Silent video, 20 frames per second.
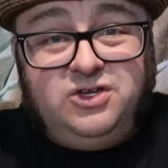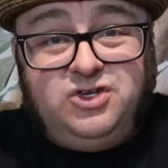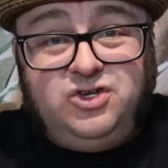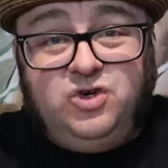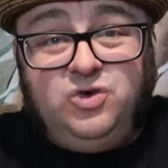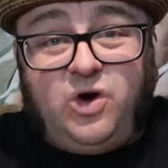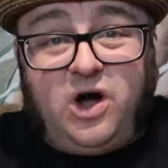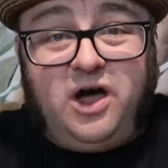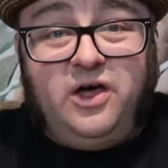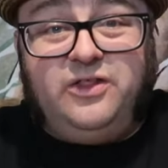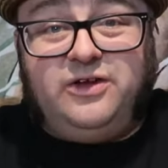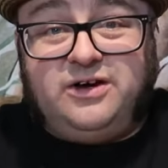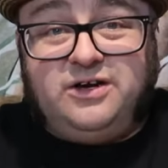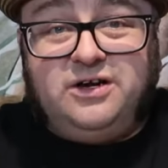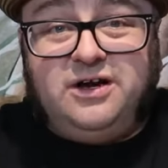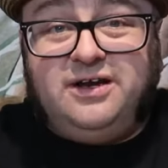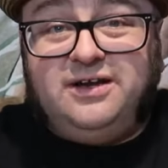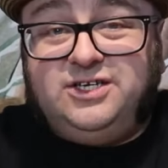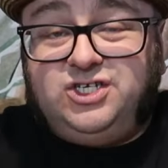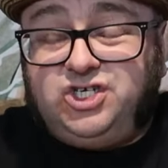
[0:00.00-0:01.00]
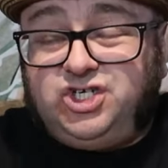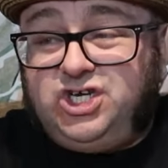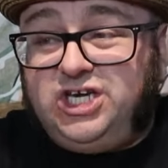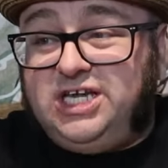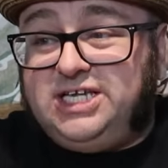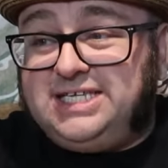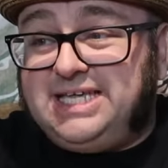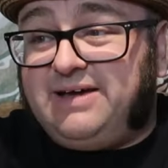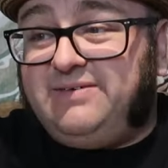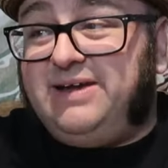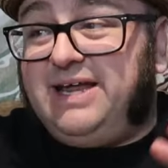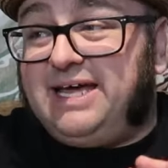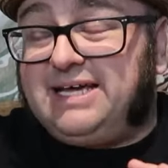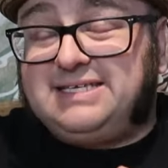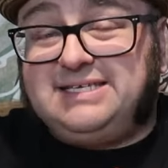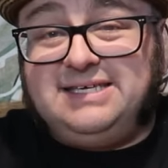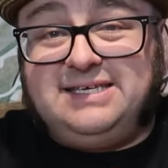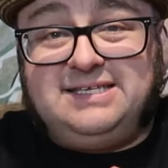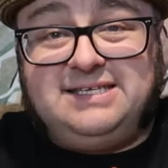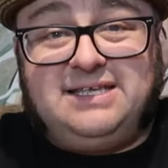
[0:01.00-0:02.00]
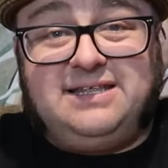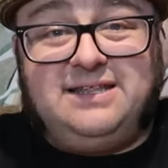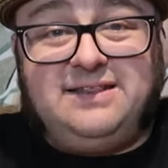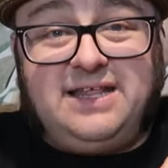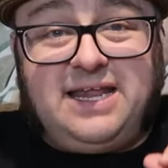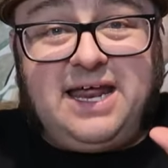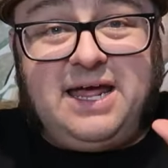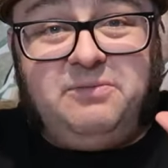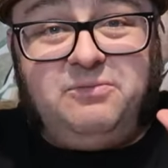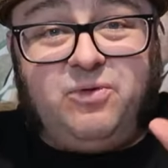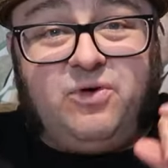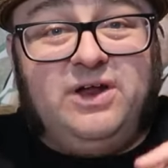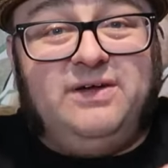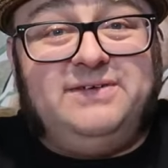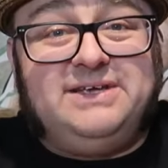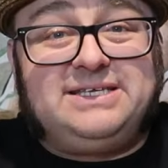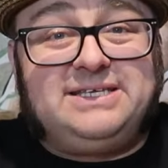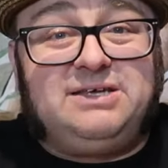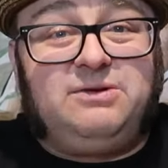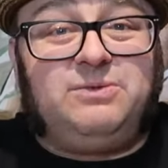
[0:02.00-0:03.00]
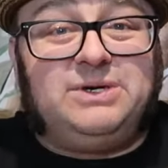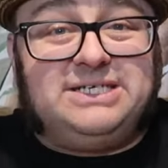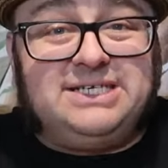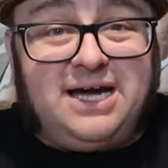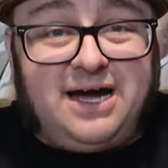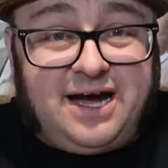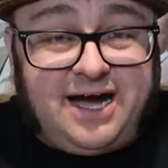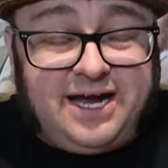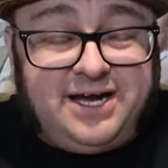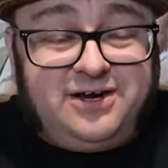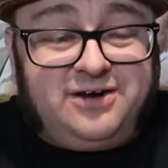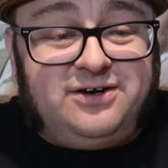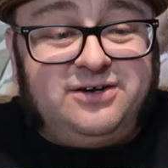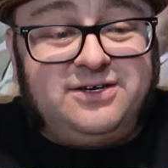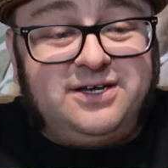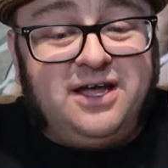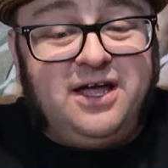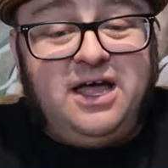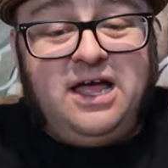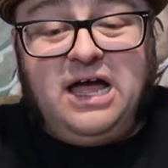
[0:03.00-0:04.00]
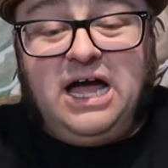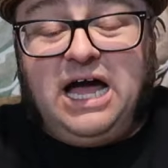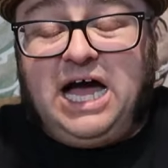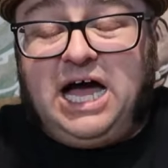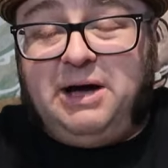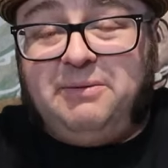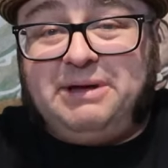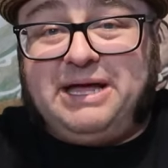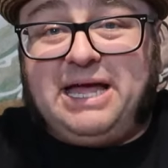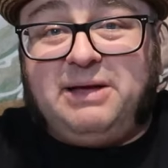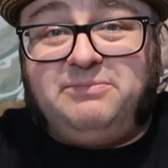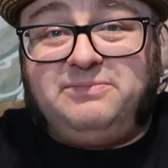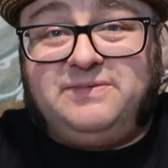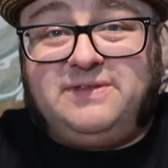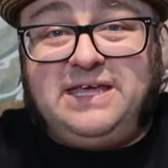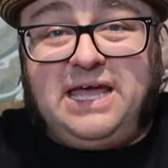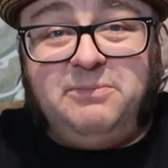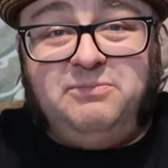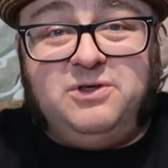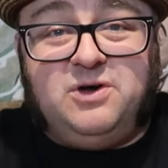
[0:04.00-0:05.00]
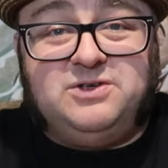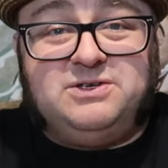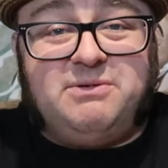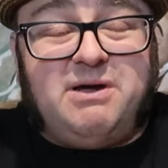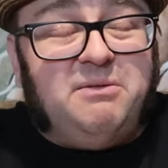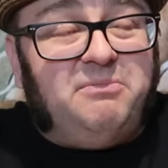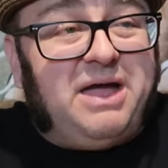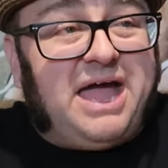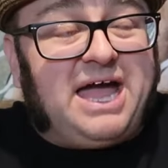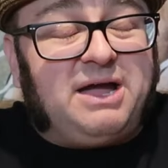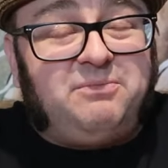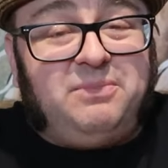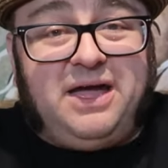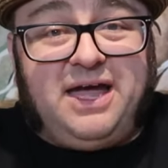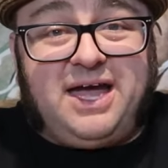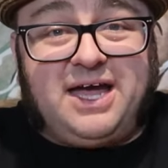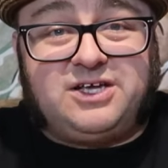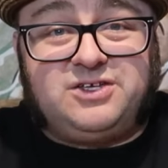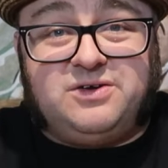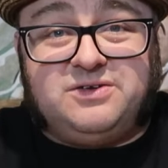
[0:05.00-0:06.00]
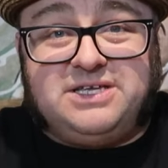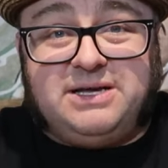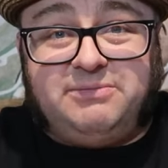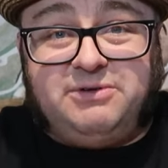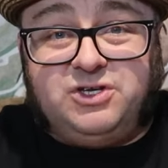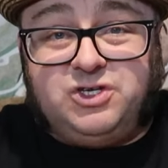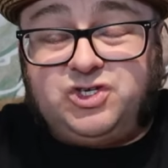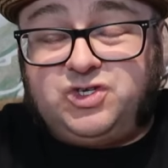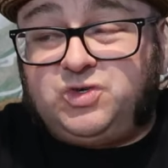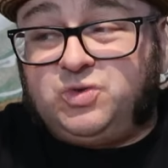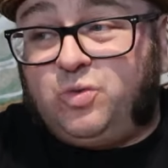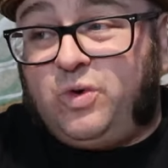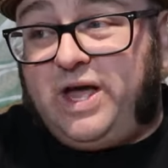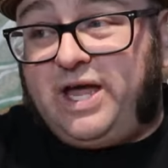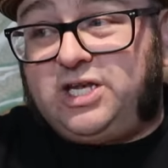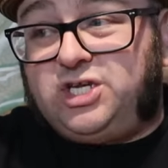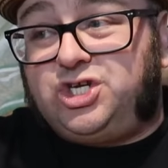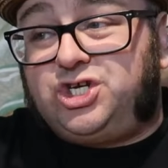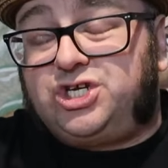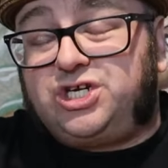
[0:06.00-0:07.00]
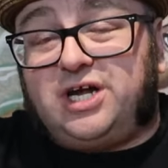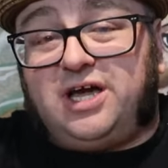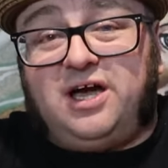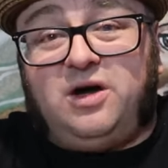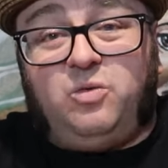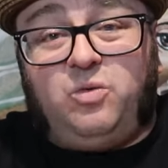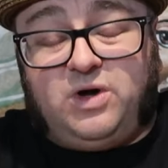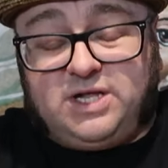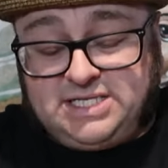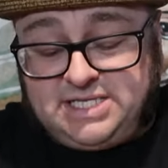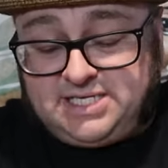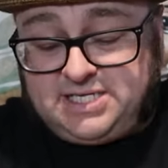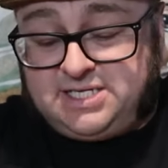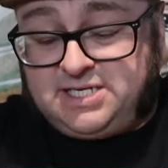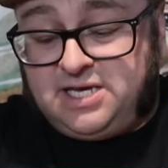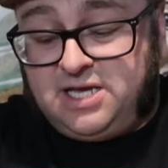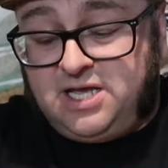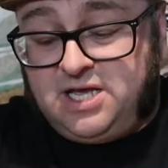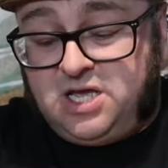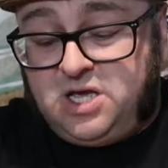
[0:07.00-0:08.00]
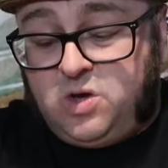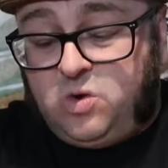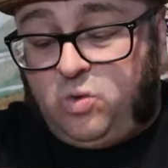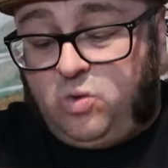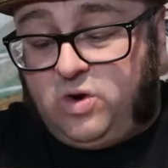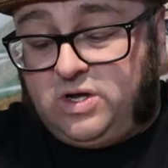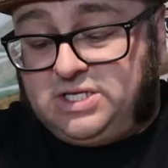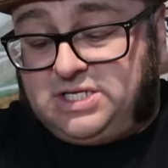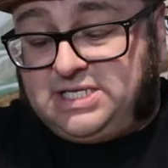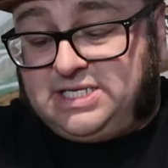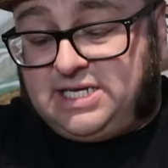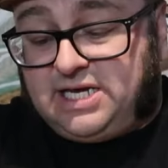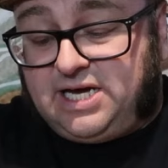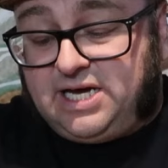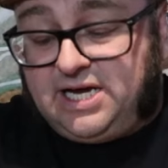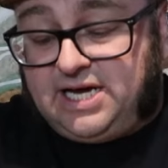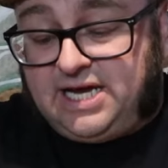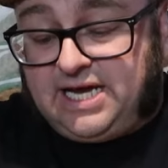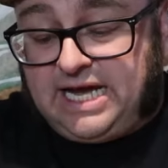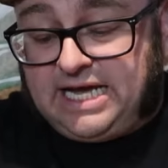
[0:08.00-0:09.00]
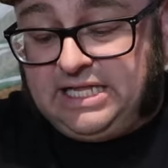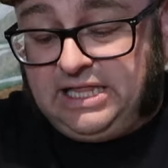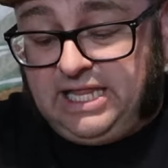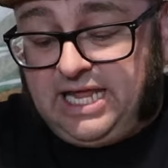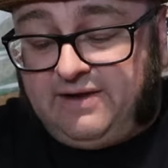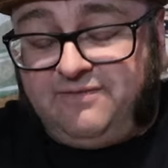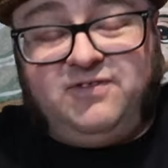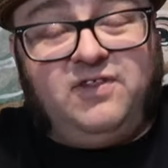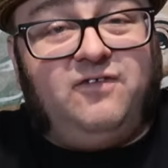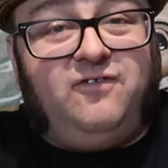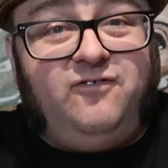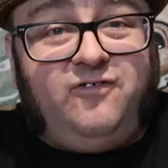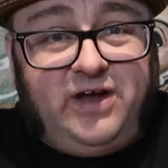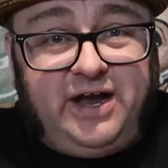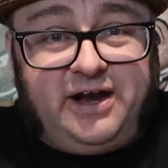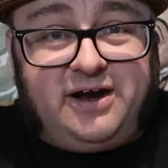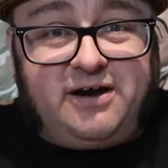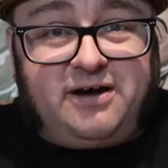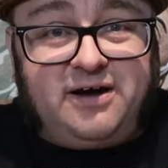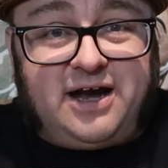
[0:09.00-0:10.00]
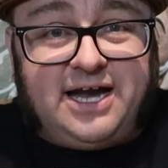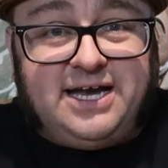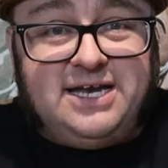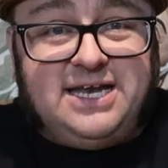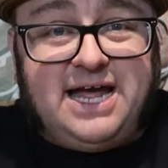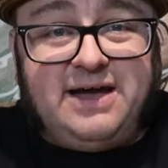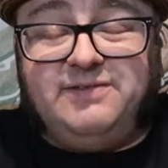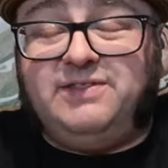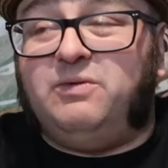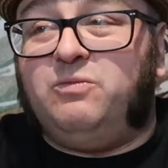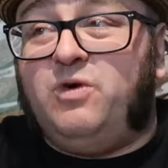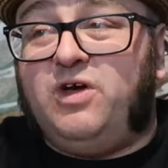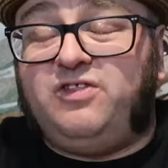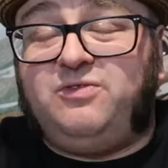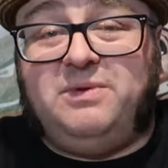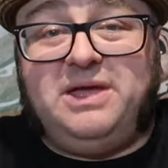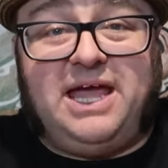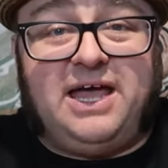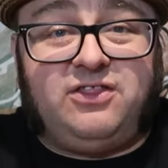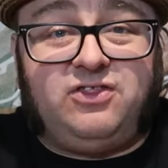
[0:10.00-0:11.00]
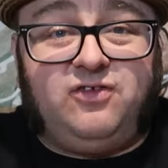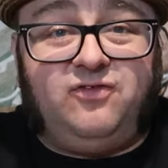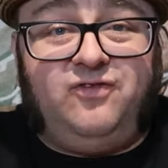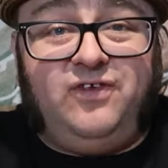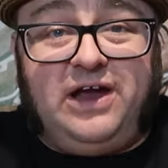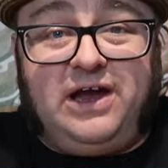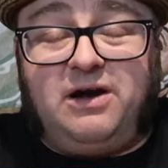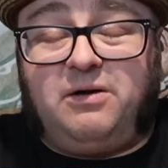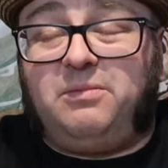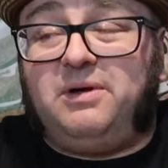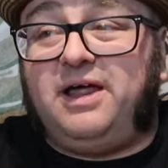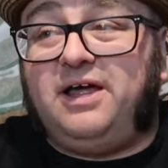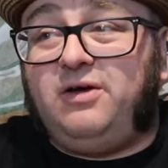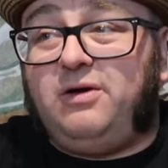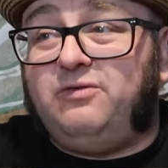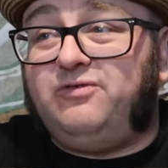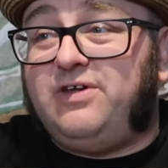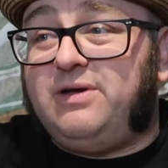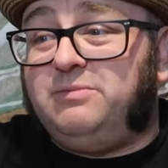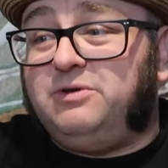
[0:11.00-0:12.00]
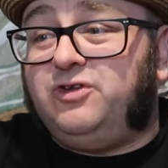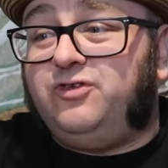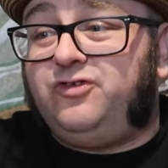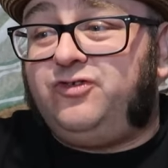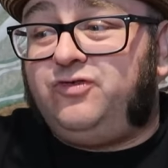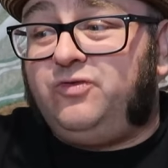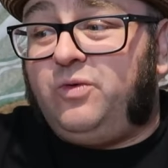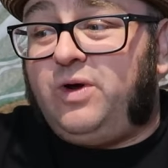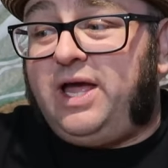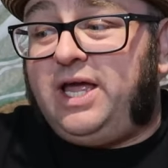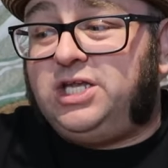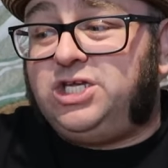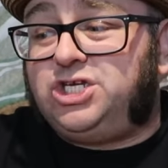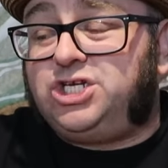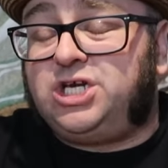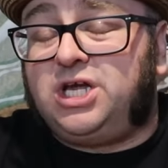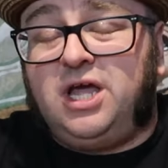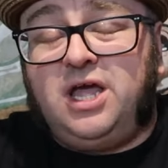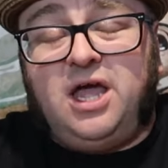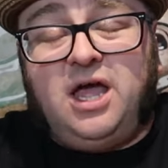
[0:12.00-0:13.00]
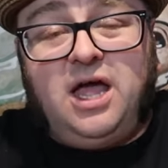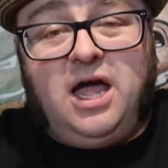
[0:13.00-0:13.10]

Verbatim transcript: two other G seven X's that I previously retired. Um, I kept, kept those in my backpack, so I was able to switch uh, once once uh, I left the fair. I didn't have them with me at the fair, but I was able to switch.